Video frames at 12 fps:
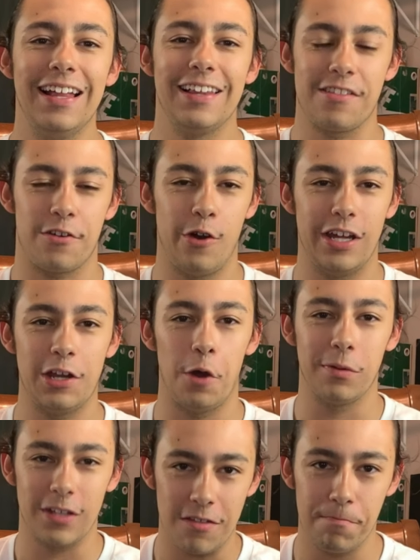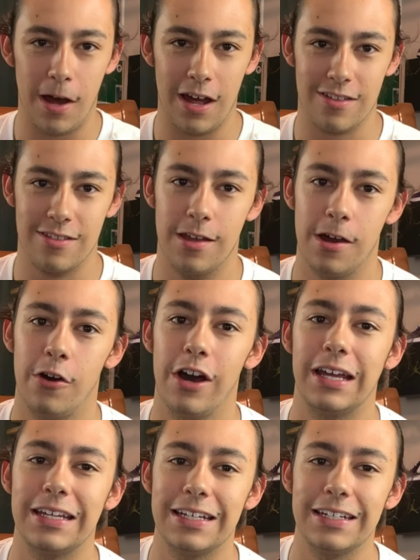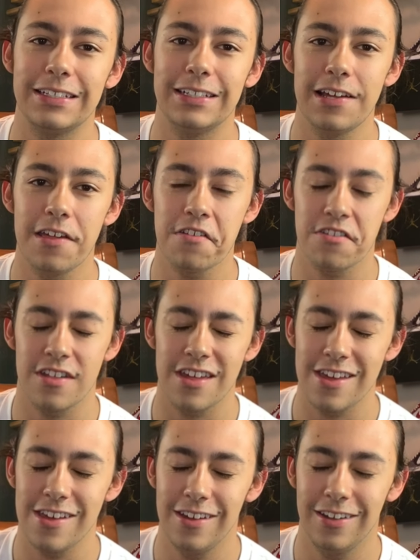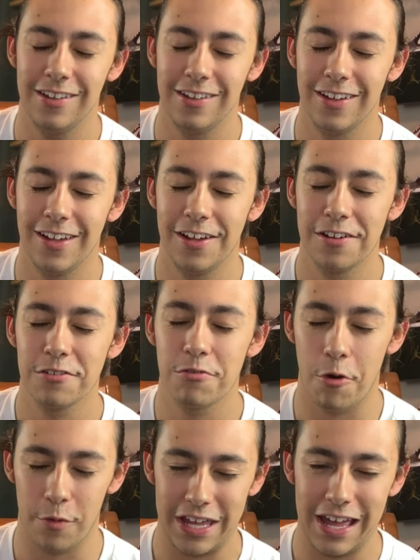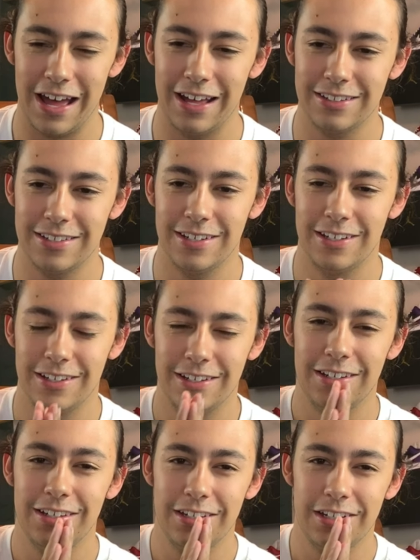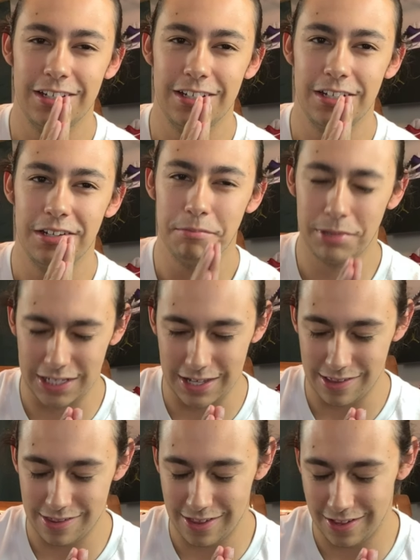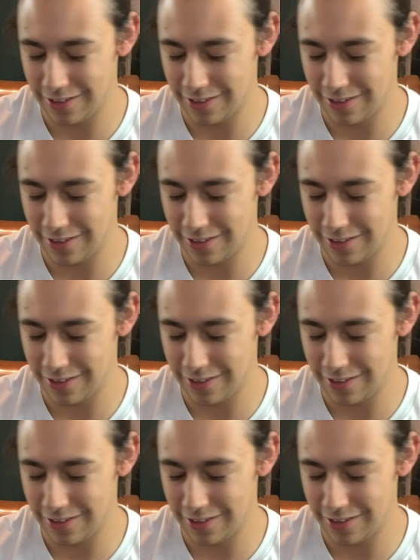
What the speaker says: let's go ahead and open this box now and see what we got, please.